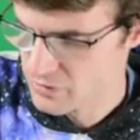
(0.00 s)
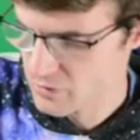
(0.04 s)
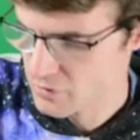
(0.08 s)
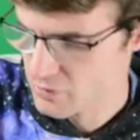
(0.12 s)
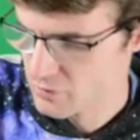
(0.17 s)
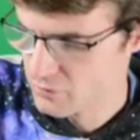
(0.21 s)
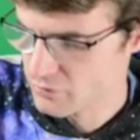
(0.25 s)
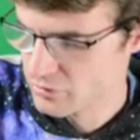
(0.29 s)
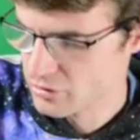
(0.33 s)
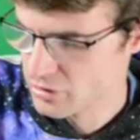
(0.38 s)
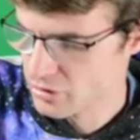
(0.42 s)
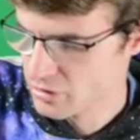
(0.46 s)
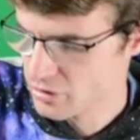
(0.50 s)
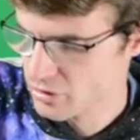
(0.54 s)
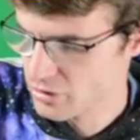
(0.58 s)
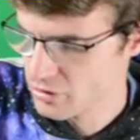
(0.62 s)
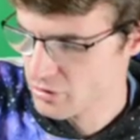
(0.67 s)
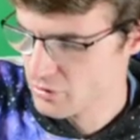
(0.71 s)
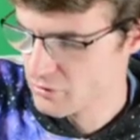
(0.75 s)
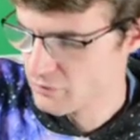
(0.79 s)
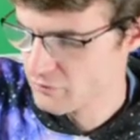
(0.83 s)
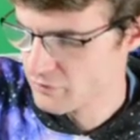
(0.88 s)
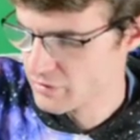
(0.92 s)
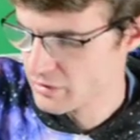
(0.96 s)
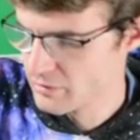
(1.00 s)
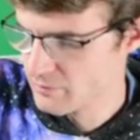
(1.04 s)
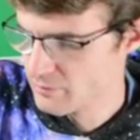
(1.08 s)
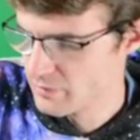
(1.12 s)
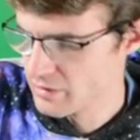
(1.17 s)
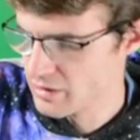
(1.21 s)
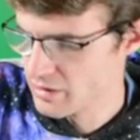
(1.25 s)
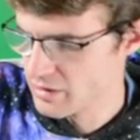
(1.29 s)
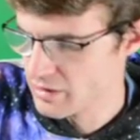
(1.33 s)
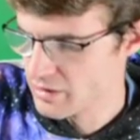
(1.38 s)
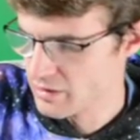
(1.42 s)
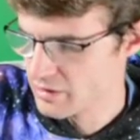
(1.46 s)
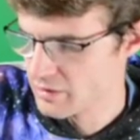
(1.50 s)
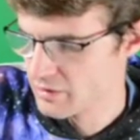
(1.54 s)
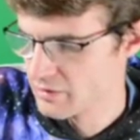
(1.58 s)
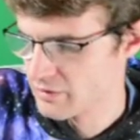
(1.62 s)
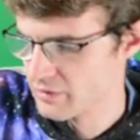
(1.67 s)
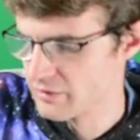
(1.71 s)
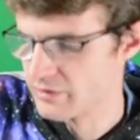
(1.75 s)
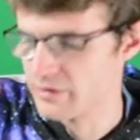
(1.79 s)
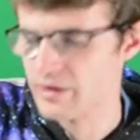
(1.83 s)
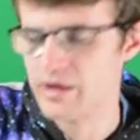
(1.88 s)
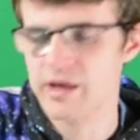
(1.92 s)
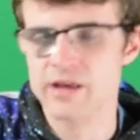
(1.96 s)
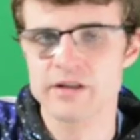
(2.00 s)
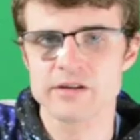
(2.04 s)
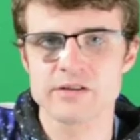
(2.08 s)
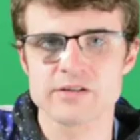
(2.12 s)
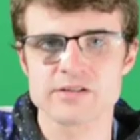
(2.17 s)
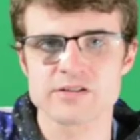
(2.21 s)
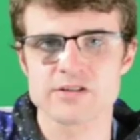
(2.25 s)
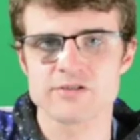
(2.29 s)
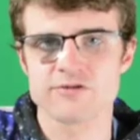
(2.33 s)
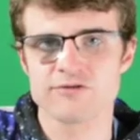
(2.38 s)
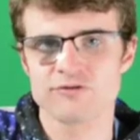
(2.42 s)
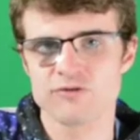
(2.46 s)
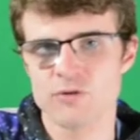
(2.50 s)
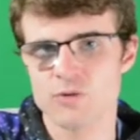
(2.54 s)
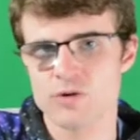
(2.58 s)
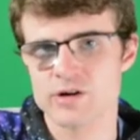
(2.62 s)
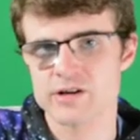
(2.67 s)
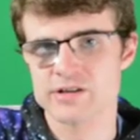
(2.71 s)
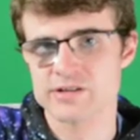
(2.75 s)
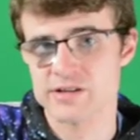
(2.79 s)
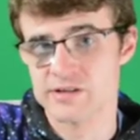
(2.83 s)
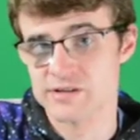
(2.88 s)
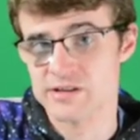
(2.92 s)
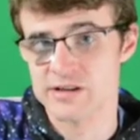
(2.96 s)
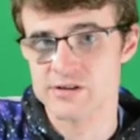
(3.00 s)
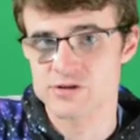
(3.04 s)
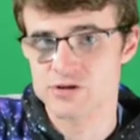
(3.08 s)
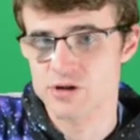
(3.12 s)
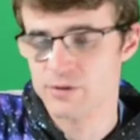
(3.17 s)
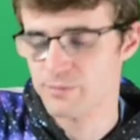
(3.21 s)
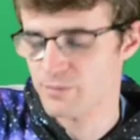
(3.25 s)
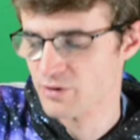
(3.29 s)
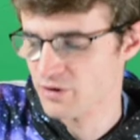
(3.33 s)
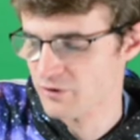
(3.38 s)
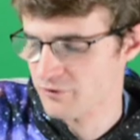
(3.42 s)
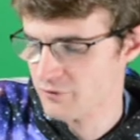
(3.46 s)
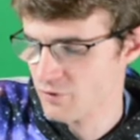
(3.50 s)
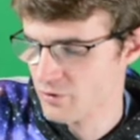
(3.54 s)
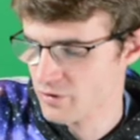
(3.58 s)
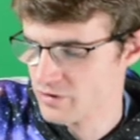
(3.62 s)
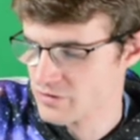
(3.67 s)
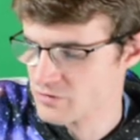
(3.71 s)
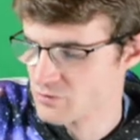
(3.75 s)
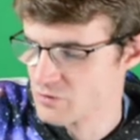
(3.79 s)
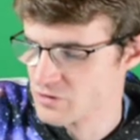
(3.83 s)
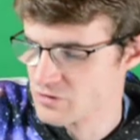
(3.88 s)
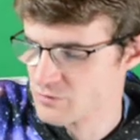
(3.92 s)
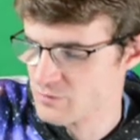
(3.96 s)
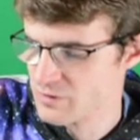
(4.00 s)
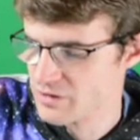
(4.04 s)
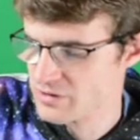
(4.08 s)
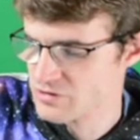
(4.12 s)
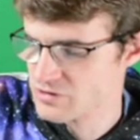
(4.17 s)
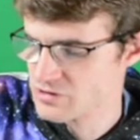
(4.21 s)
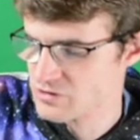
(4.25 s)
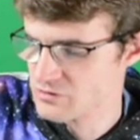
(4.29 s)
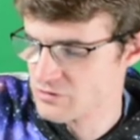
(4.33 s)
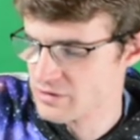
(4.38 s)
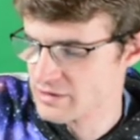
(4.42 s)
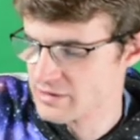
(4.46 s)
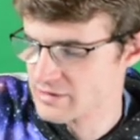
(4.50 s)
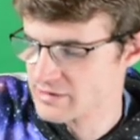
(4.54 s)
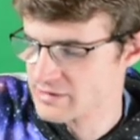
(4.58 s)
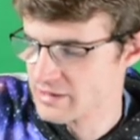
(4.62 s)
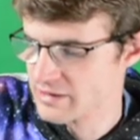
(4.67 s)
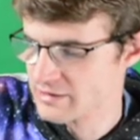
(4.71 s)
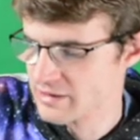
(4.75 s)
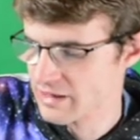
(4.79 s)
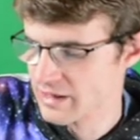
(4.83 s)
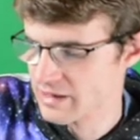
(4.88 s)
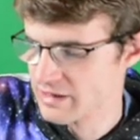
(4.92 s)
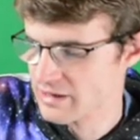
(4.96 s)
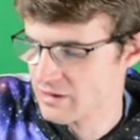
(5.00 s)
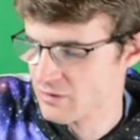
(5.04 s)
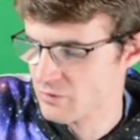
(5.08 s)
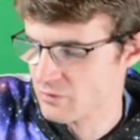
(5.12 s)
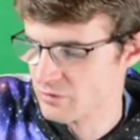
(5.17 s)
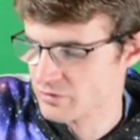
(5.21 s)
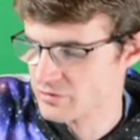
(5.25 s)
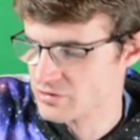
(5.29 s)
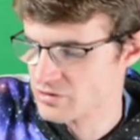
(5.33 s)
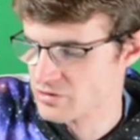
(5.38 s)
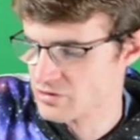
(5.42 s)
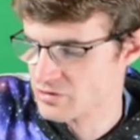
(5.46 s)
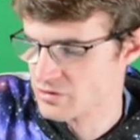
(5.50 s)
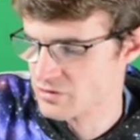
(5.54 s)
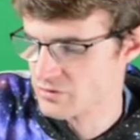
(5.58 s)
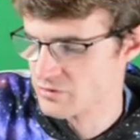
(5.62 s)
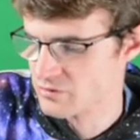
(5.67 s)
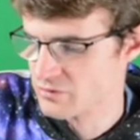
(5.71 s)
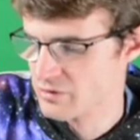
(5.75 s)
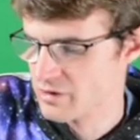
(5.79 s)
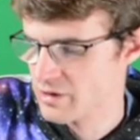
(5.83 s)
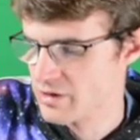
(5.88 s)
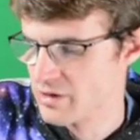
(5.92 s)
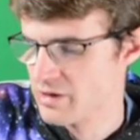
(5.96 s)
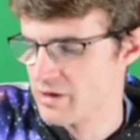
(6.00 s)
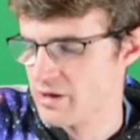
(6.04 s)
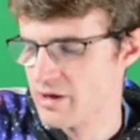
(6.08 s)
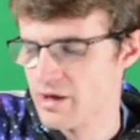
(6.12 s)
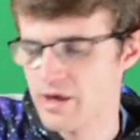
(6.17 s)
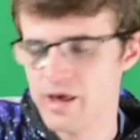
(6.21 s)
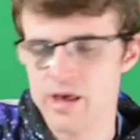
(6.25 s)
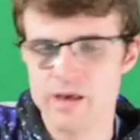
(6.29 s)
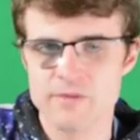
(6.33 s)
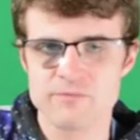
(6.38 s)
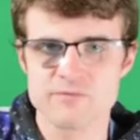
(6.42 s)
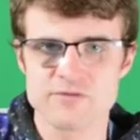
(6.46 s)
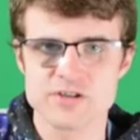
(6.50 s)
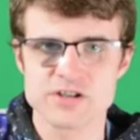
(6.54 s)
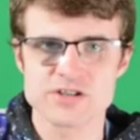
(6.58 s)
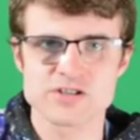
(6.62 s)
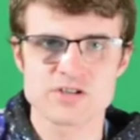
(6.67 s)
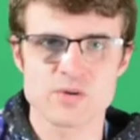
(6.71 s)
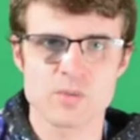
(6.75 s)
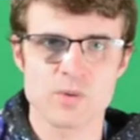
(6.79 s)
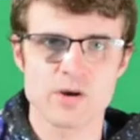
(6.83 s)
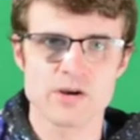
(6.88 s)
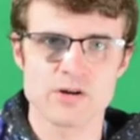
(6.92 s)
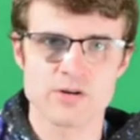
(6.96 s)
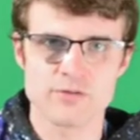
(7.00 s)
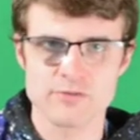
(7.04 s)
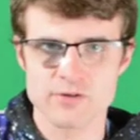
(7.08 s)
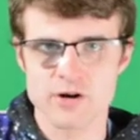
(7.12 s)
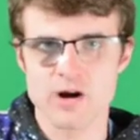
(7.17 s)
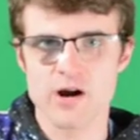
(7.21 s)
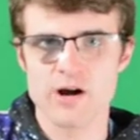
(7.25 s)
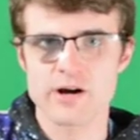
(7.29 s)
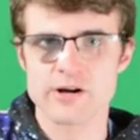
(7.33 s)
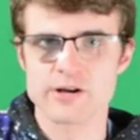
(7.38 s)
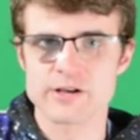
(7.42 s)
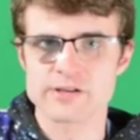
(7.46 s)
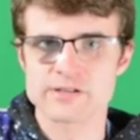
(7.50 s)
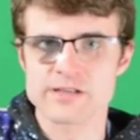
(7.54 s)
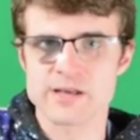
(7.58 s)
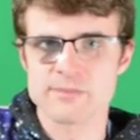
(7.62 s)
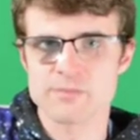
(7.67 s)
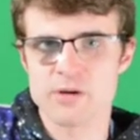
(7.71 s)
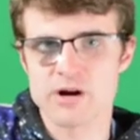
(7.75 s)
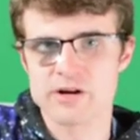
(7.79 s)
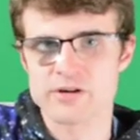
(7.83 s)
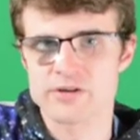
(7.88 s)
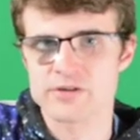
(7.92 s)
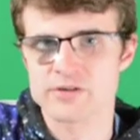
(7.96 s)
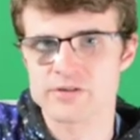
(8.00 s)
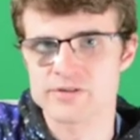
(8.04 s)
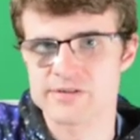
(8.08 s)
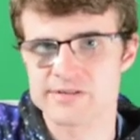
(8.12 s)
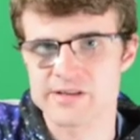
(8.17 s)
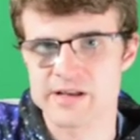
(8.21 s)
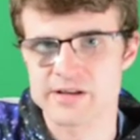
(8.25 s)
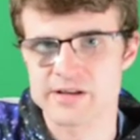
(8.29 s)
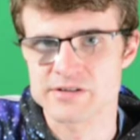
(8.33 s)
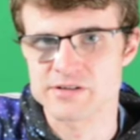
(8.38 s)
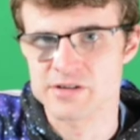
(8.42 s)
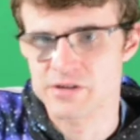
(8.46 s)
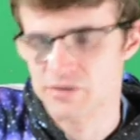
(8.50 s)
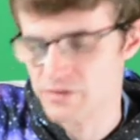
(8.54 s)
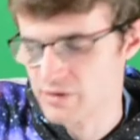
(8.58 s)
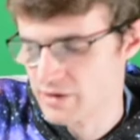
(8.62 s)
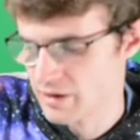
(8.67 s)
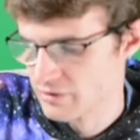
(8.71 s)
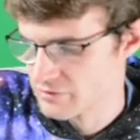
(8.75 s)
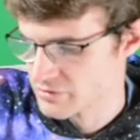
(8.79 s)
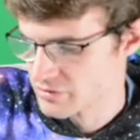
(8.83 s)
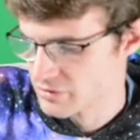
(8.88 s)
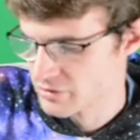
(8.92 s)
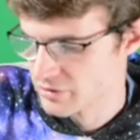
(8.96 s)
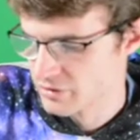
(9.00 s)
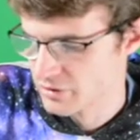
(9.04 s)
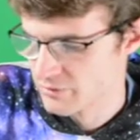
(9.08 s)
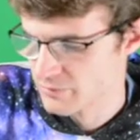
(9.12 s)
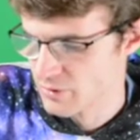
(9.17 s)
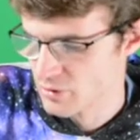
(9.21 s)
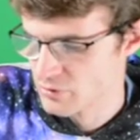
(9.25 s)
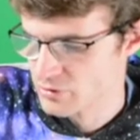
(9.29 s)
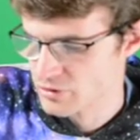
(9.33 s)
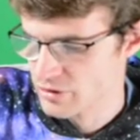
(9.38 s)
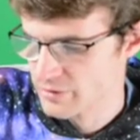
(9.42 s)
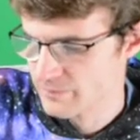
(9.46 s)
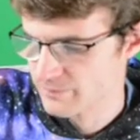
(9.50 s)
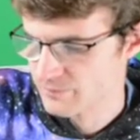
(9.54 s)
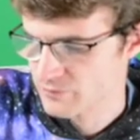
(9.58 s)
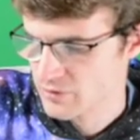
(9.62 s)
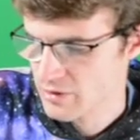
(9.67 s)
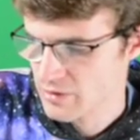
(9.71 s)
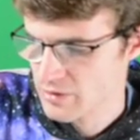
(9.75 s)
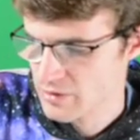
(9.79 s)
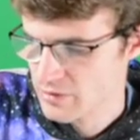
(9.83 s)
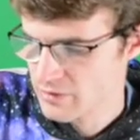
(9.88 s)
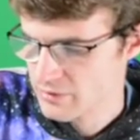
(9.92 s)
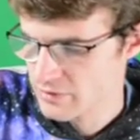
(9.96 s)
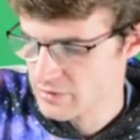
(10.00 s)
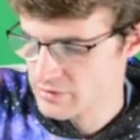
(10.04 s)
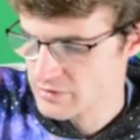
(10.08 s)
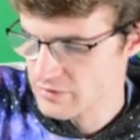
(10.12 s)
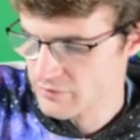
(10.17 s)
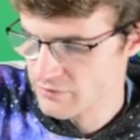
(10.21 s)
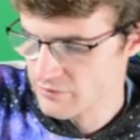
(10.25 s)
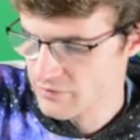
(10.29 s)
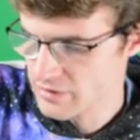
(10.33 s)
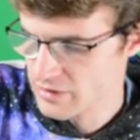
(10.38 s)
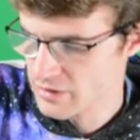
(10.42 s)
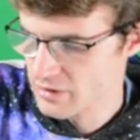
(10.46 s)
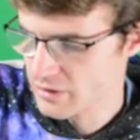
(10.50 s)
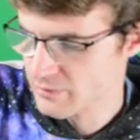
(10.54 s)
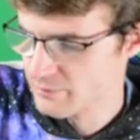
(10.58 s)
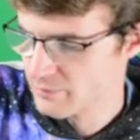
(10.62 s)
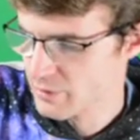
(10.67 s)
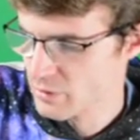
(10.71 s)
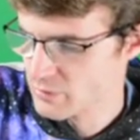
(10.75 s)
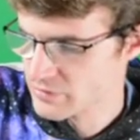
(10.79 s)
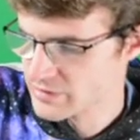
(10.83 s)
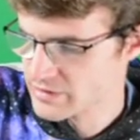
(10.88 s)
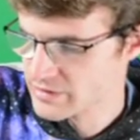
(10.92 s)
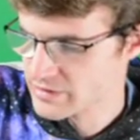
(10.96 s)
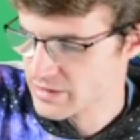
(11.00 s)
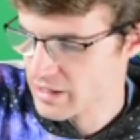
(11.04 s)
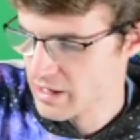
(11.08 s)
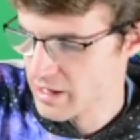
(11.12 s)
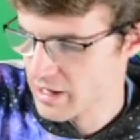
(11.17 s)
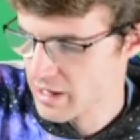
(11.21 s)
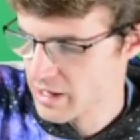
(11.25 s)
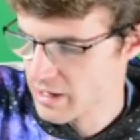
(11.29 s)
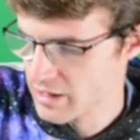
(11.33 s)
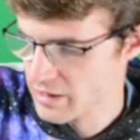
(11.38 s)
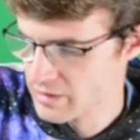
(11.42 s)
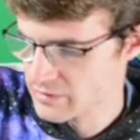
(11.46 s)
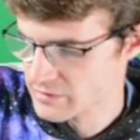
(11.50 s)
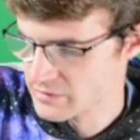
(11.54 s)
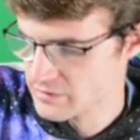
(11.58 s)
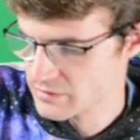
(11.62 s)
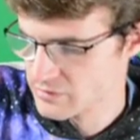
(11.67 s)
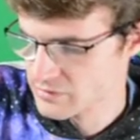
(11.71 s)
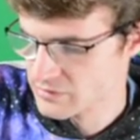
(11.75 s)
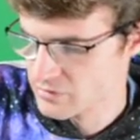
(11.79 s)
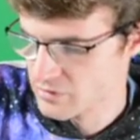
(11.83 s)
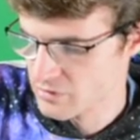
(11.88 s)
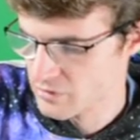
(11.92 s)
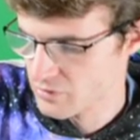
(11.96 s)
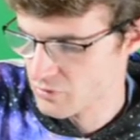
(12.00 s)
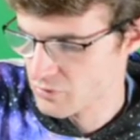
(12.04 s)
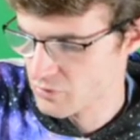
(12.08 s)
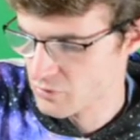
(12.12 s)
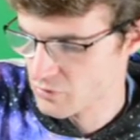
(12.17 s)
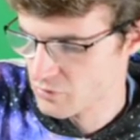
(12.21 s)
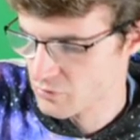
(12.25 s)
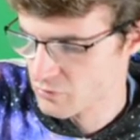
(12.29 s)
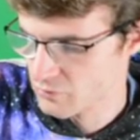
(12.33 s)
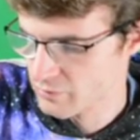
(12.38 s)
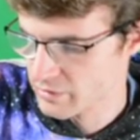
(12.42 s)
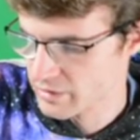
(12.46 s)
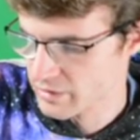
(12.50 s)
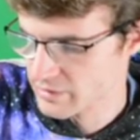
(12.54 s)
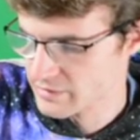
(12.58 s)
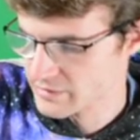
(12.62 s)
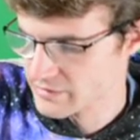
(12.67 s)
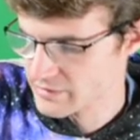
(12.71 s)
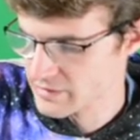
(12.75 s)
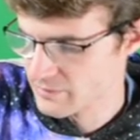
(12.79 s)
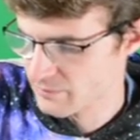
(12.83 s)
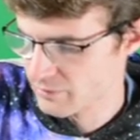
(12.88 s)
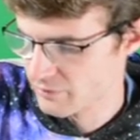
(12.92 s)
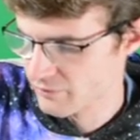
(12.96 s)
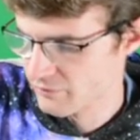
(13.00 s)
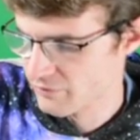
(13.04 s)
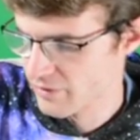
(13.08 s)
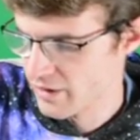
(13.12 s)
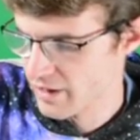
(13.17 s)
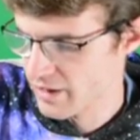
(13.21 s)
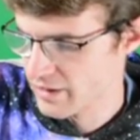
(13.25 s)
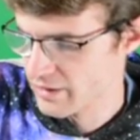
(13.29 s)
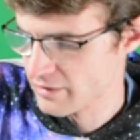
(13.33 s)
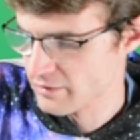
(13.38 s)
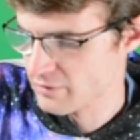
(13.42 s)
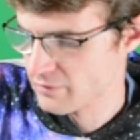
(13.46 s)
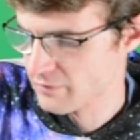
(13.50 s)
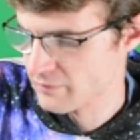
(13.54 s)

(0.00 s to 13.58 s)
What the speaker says: So QVB then is the force, the centripetal force, which means you can set that equal to mv squared over r, because that particle is executing now circular motion. There's a v on both sides, so we can simplify